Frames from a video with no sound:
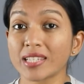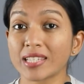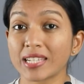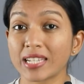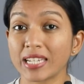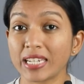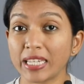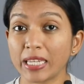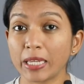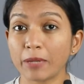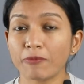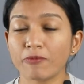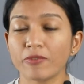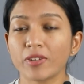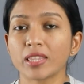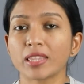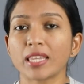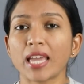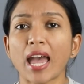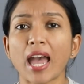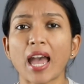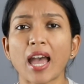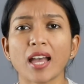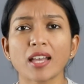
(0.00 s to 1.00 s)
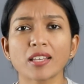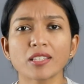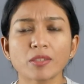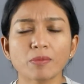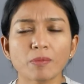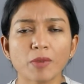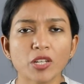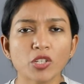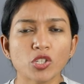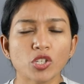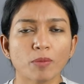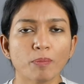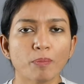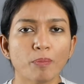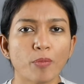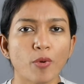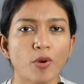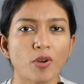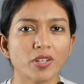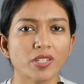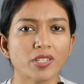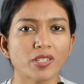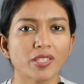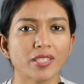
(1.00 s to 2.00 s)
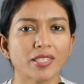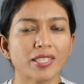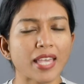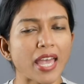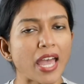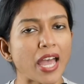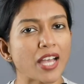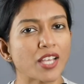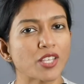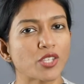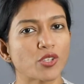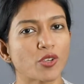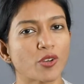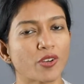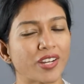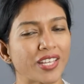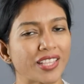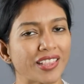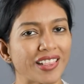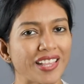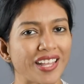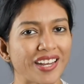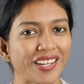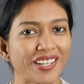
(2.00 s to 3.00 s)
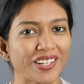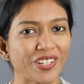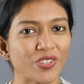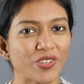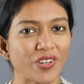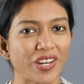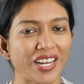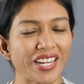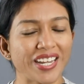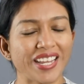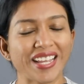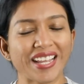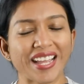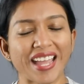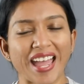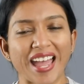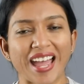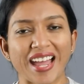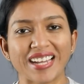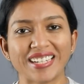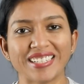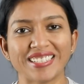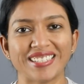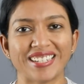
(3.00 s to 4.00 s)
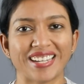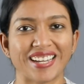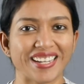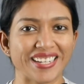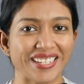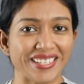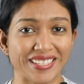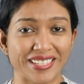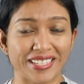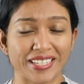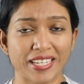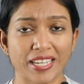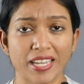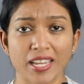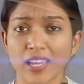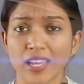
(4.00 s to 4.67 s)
sleep with as much importance as your athletic training and diet.